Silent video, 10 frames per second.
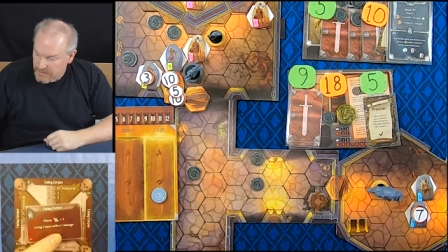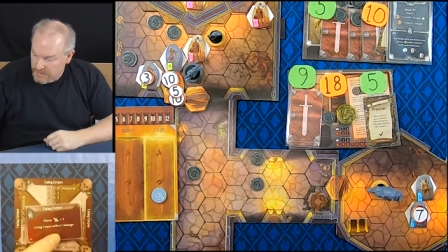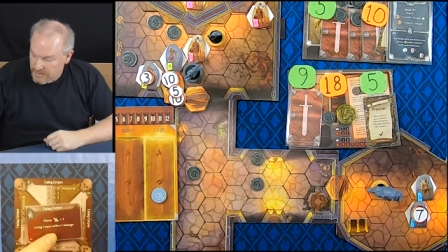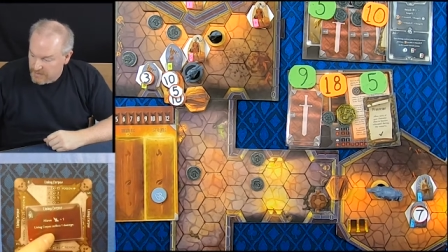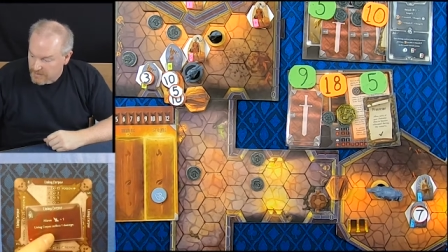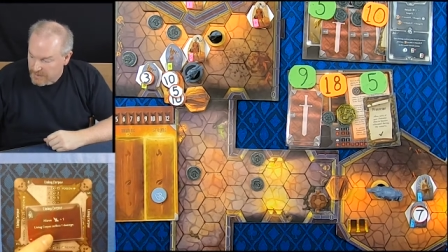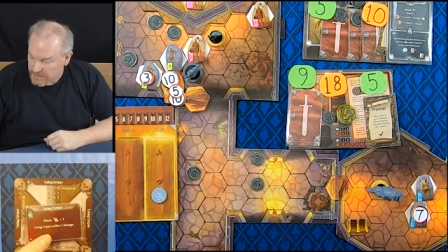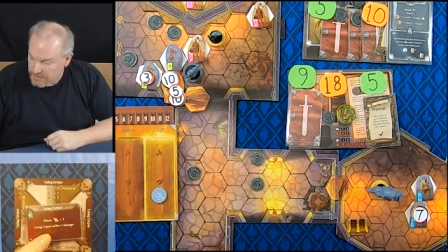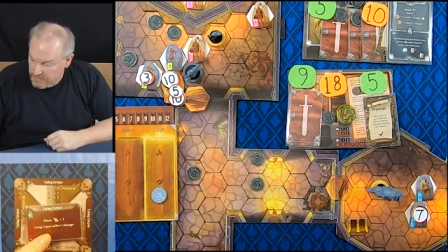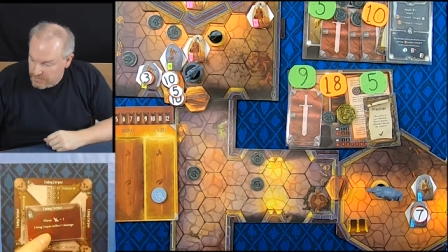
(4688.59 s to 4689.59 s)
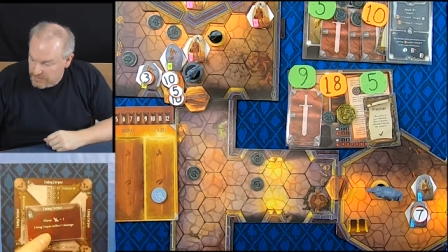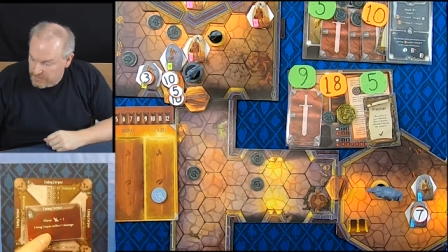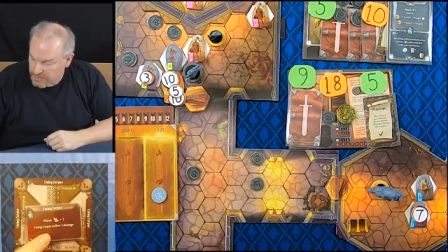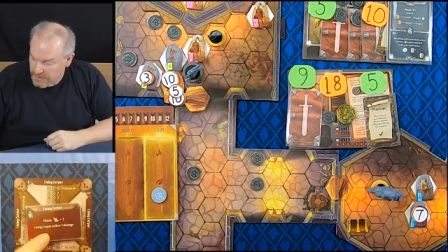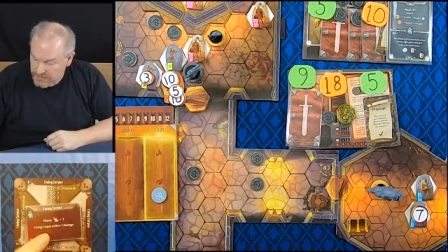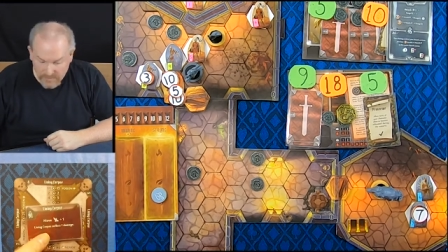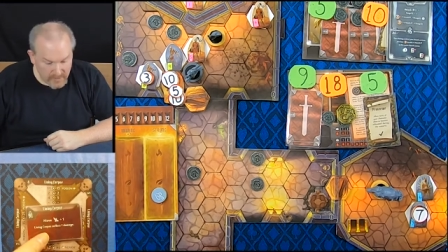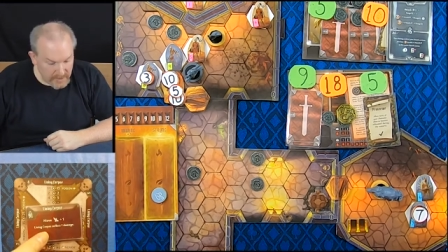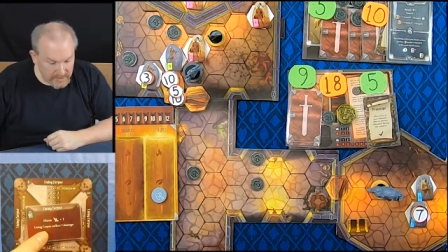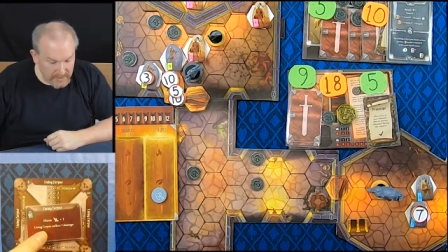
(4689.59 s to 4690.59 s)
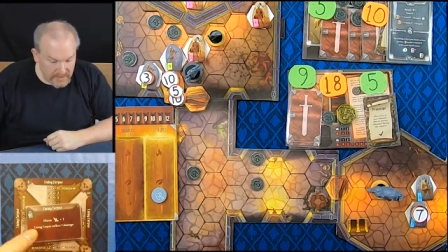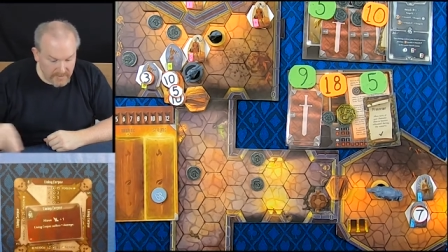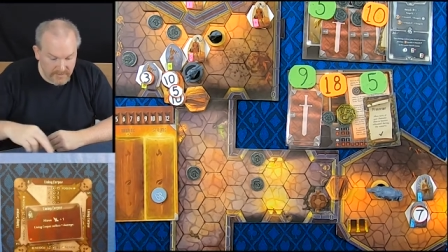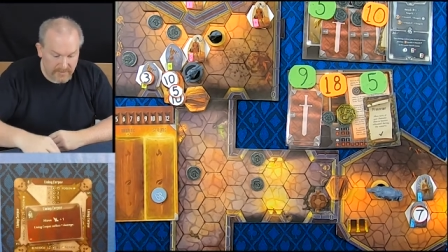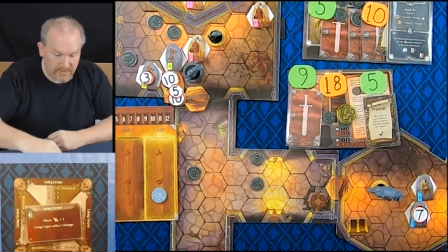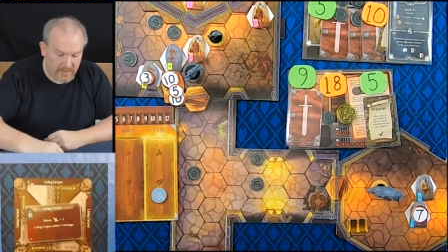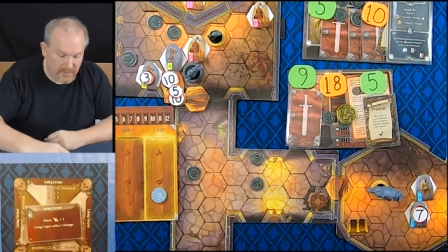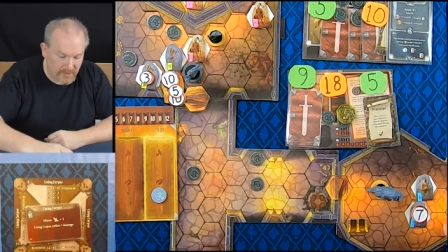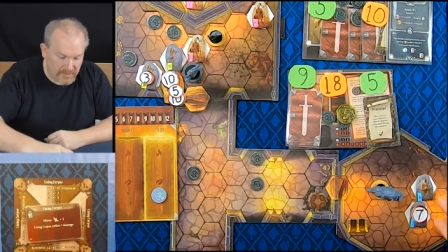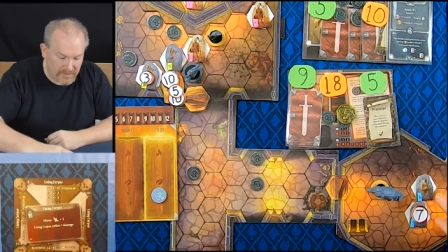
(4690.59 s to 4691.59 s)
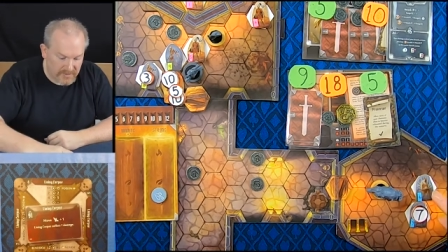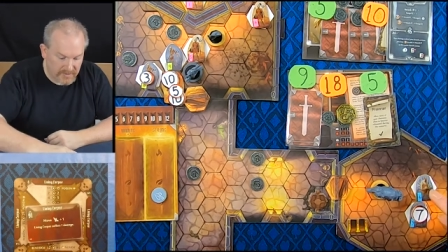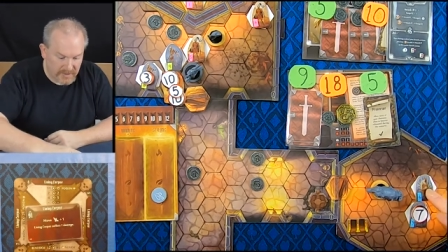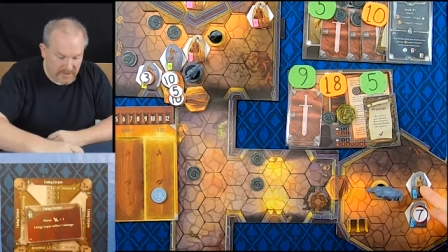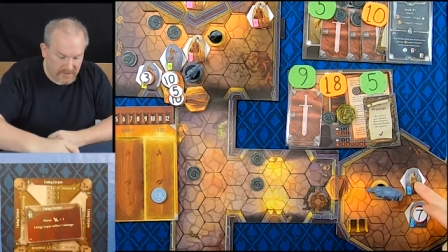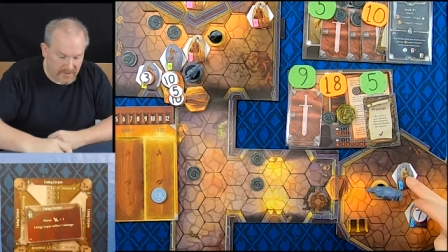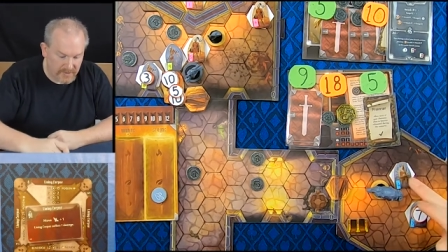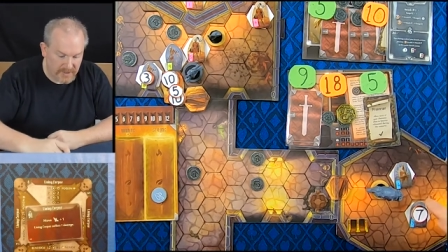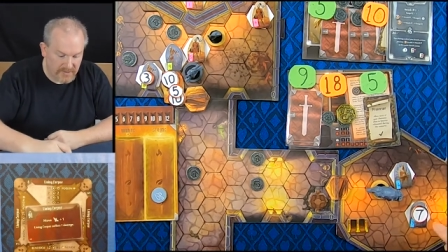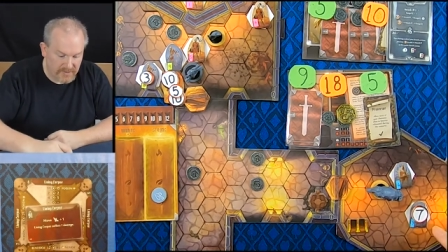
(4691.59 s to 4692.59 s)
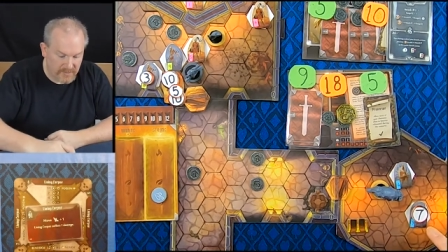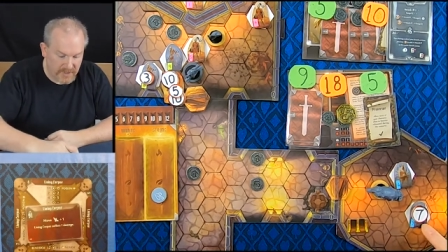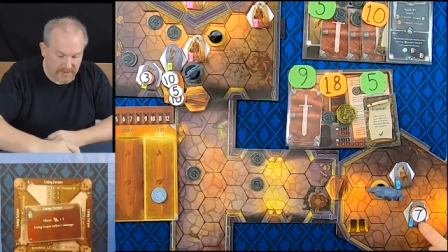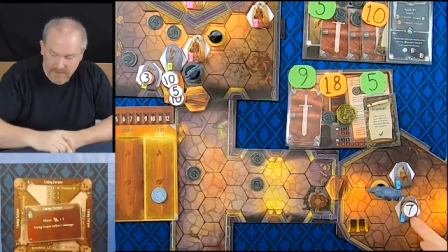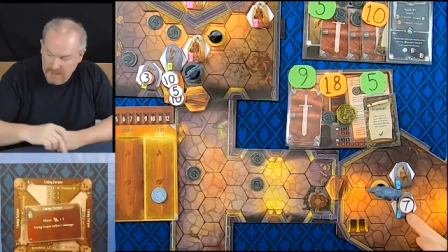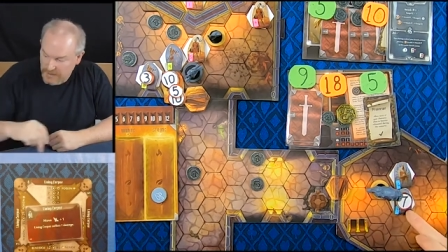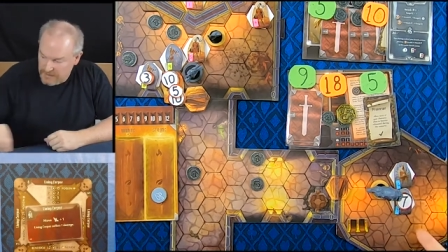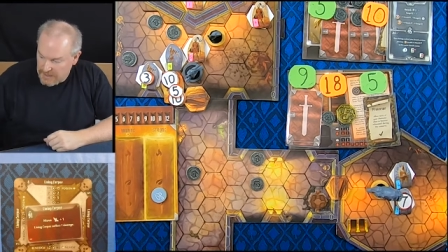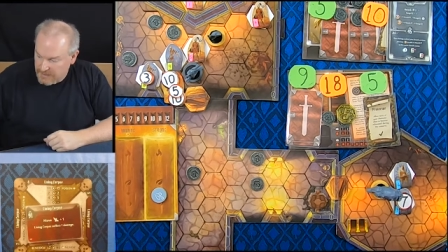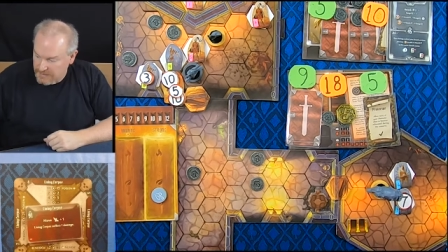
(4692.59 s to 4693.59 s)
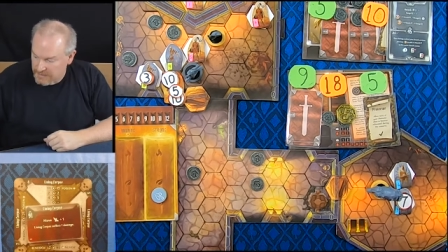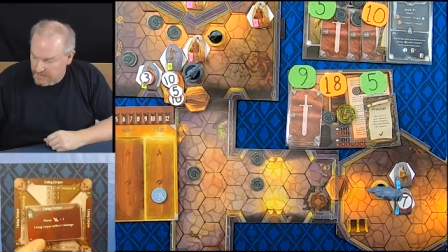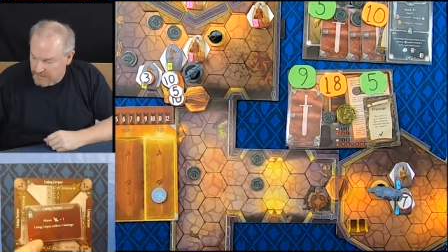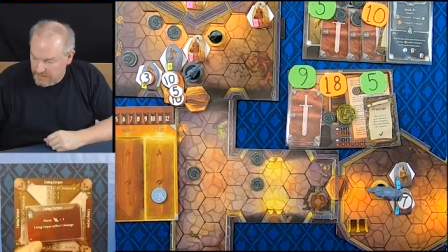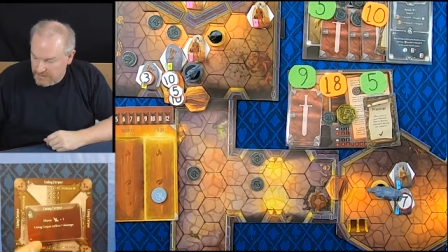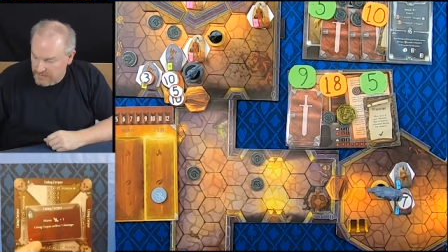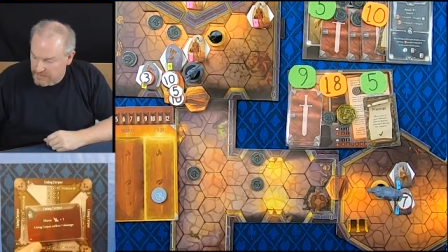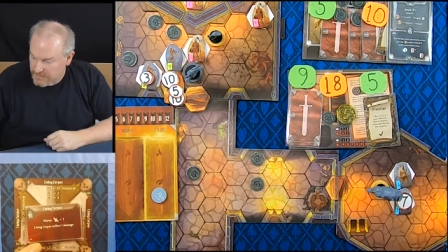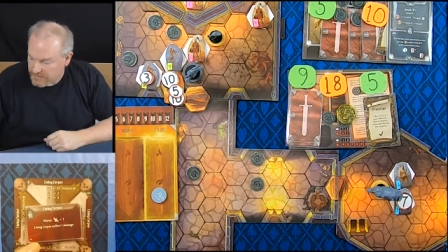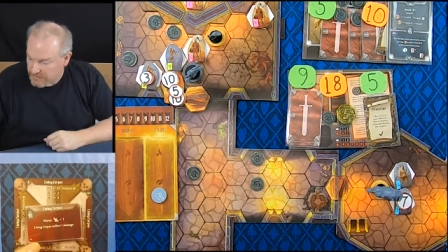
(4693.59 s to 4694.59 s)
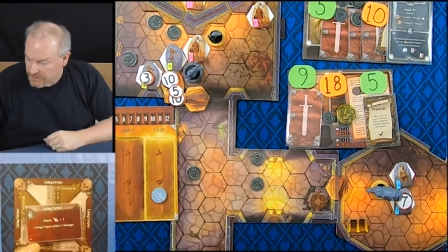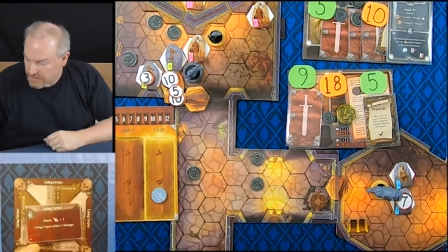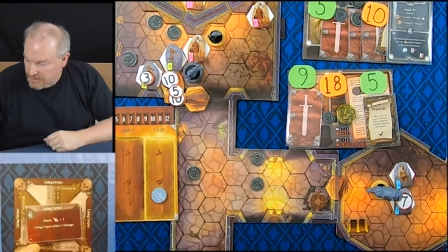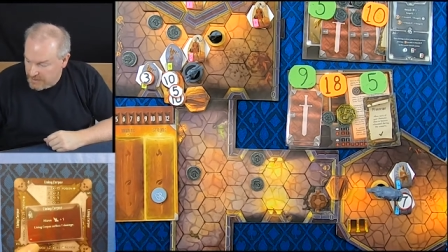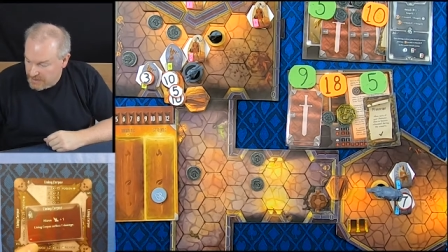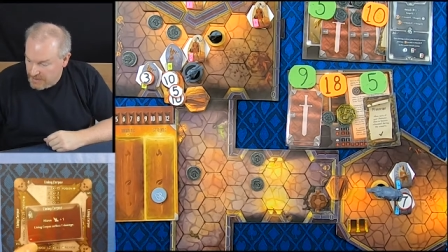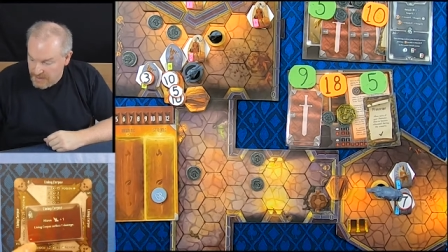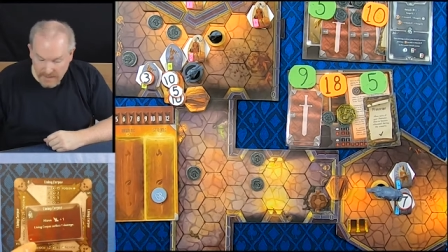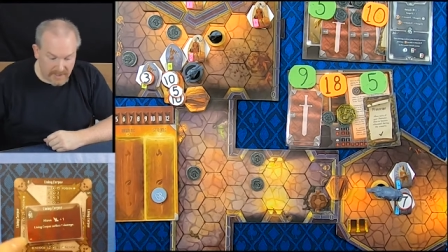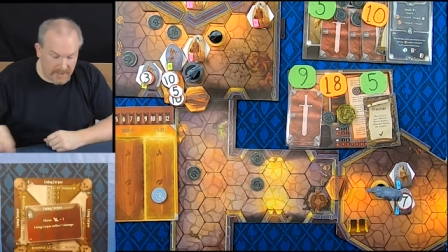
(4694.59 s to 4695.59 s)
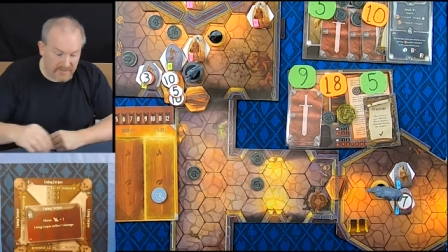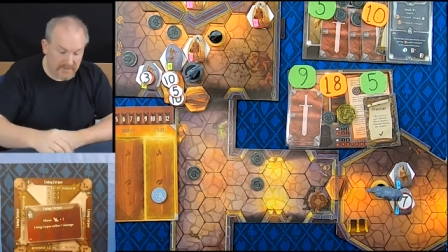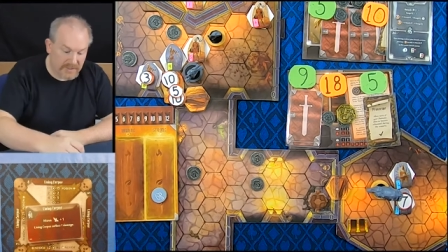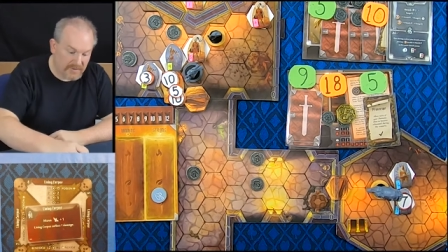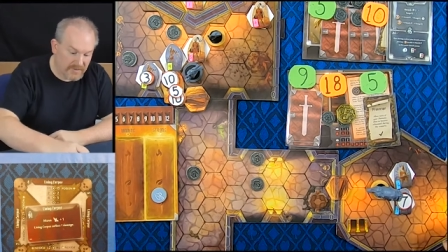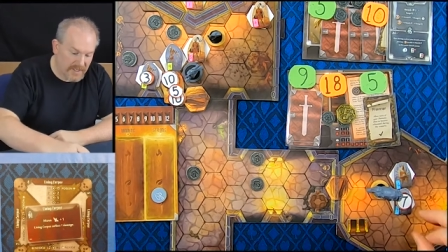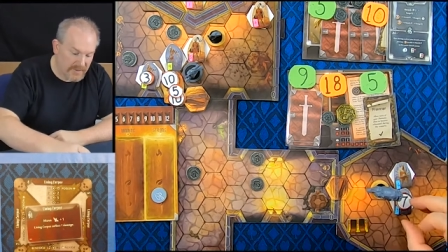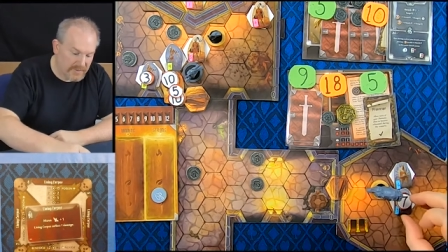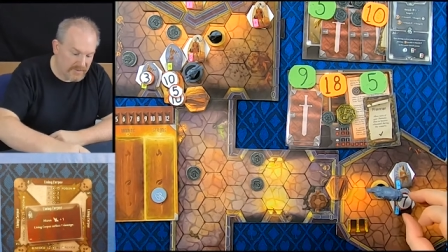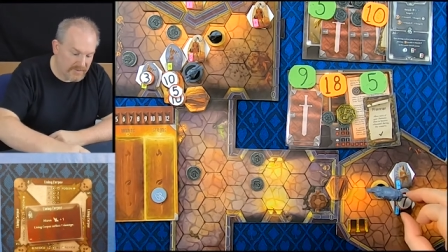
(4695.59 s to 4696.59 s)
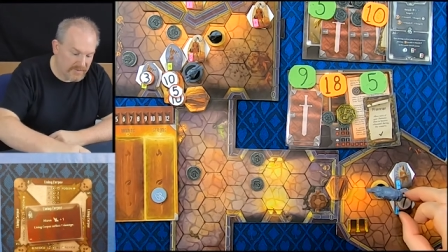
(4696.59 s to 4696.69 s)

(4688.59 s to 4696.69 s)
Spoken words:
All right, move +1, so they're both just going to go into base contact, and then they're going to suffer a single damage.